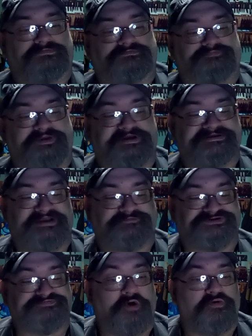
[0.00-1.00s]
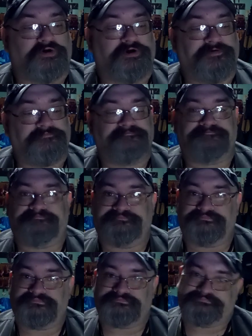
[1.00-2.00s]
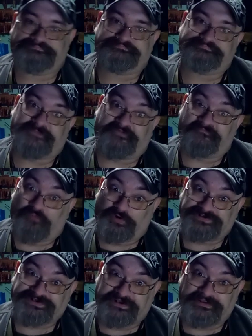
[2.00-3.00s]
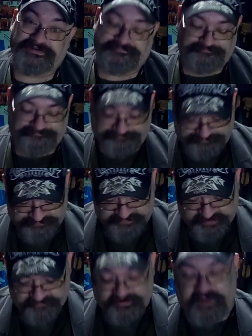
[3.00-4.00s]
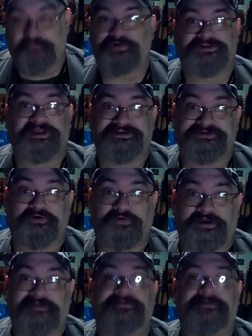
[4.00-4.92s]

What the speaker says: because I'm a smoker, unfortunately, I would like to quit.